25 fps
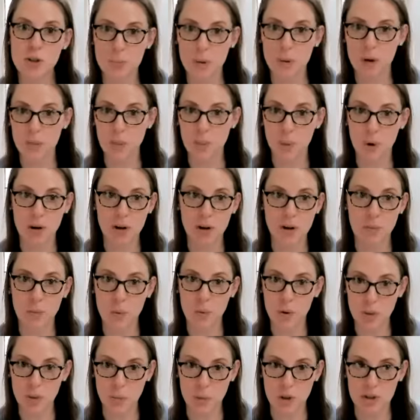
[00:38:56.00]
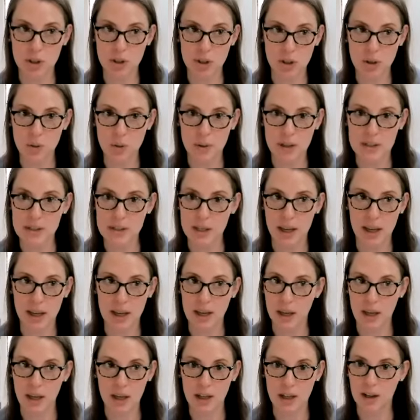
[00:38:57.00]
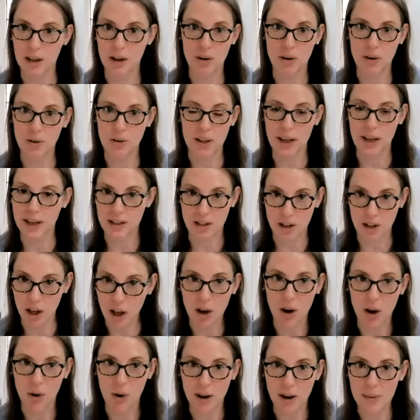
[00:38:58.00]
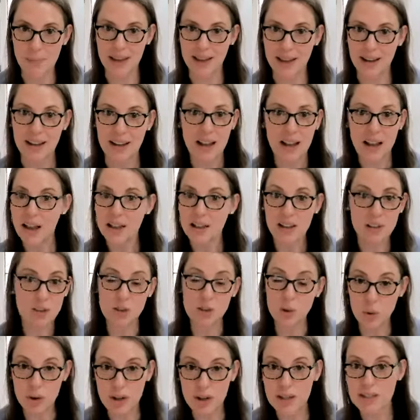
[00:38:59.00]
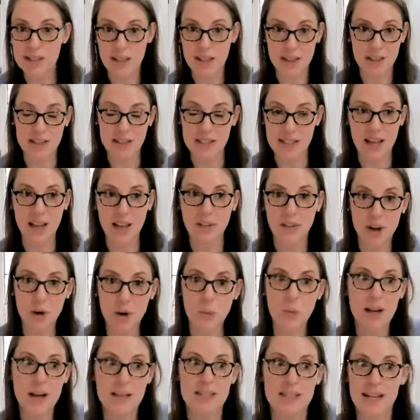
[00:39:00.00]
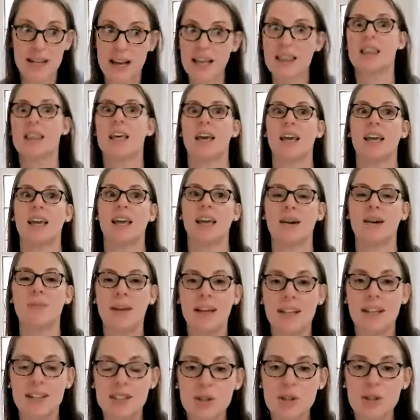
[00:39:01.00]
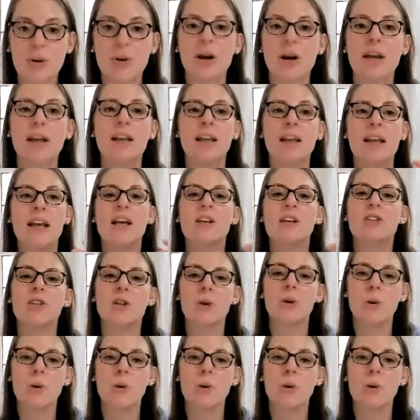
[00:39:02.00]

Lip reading: are both born in World War II. It's like, like, no, I mean, The stories that they tell, there was nothing. I mean, so you